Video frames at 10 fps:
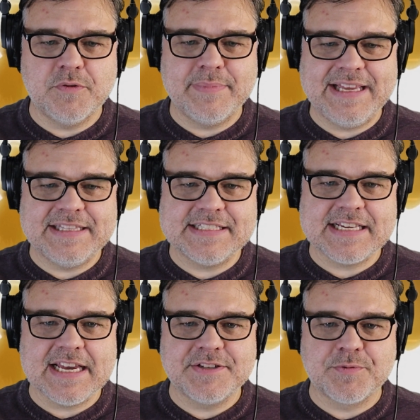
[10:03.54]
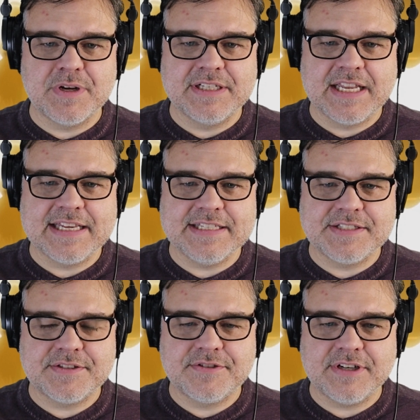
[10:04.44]
oh man, this guy's running like
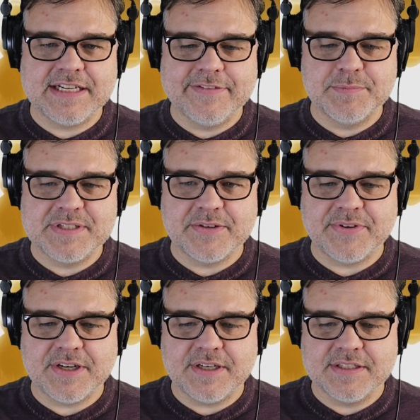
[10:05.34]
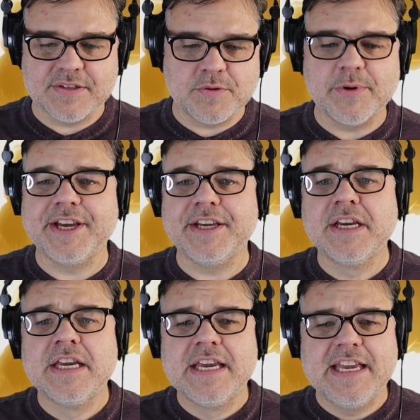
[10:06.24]
he's trying to give himself a hug the whole way.
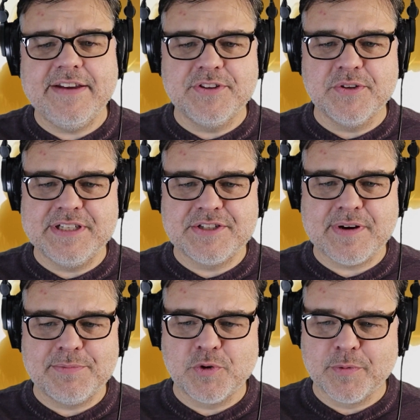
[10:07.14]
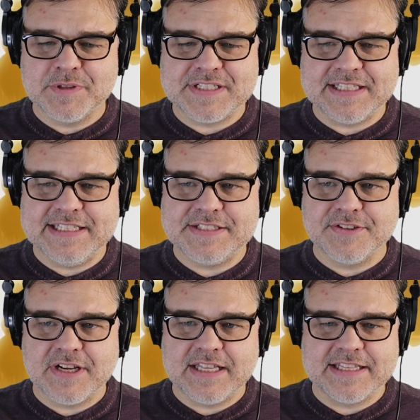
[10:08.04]
Even though these are abnormals, at least
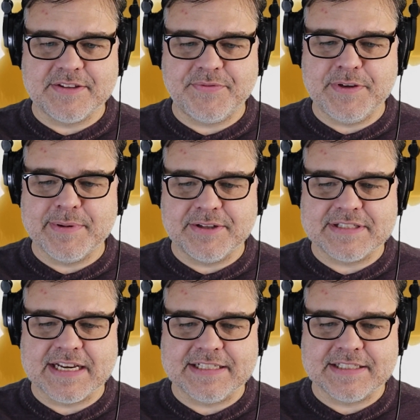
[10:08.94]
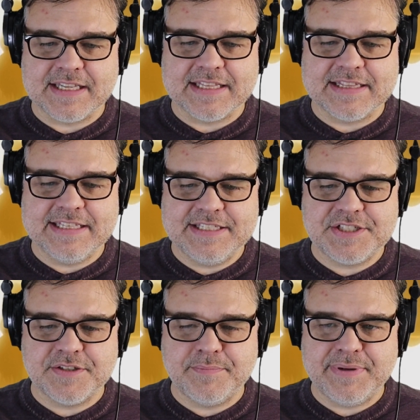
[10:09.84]
they're not like the female Titan. Like
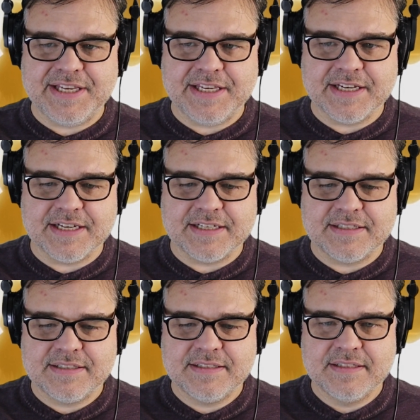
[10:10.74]
these should be a